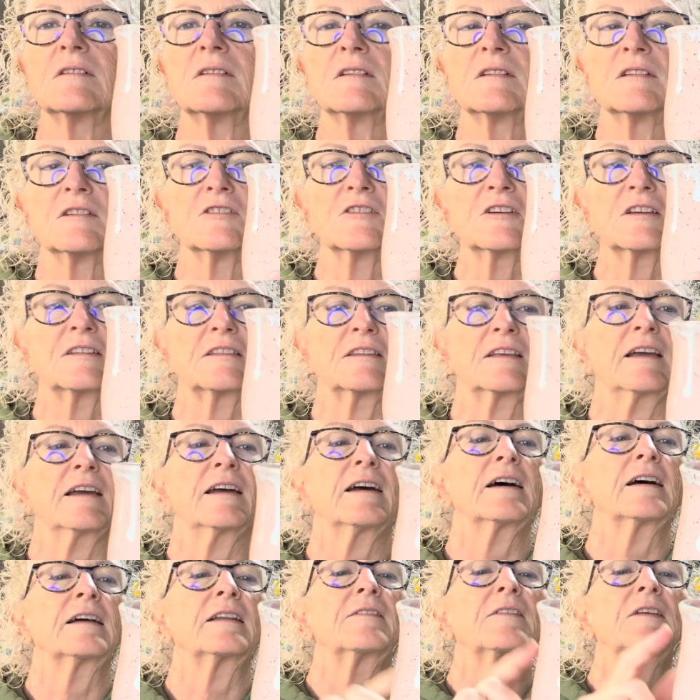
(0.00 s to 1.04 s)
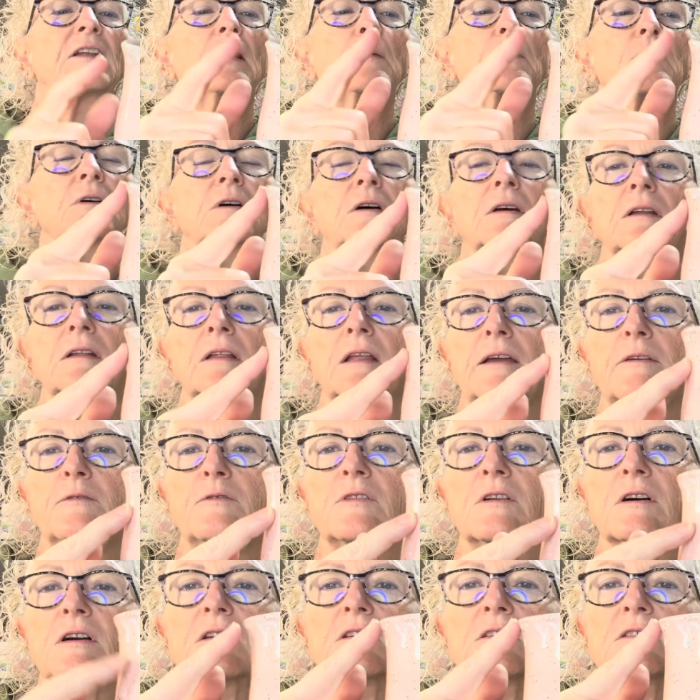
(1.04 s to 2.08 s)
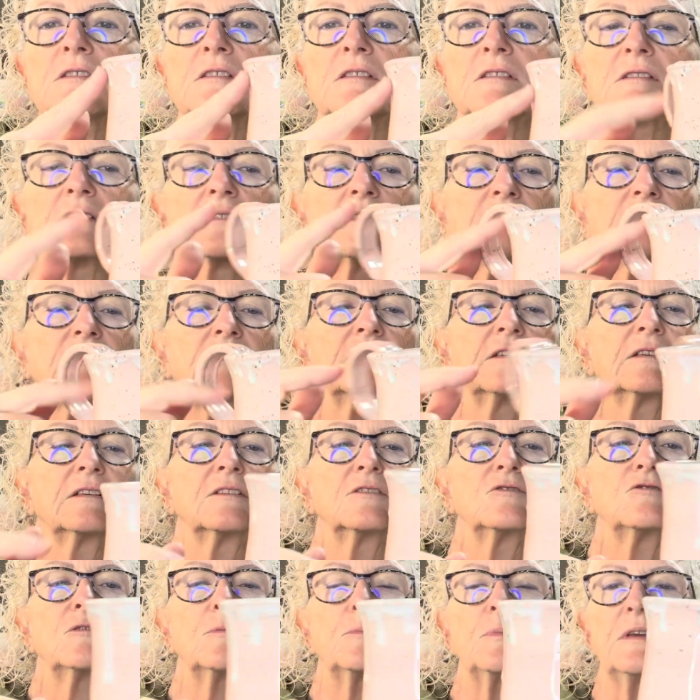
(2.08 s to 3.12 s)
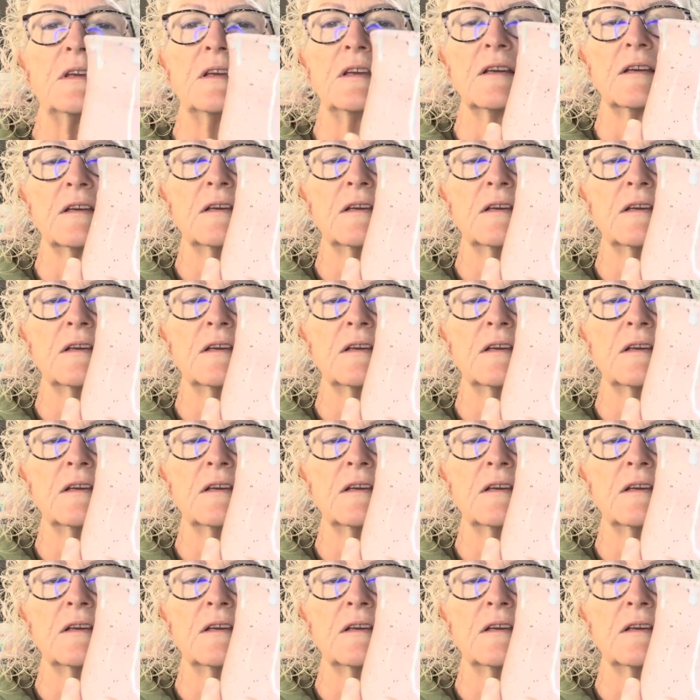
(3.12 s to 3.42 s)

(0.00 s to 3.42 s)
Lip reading: Look at that. And then I put light flux drippy.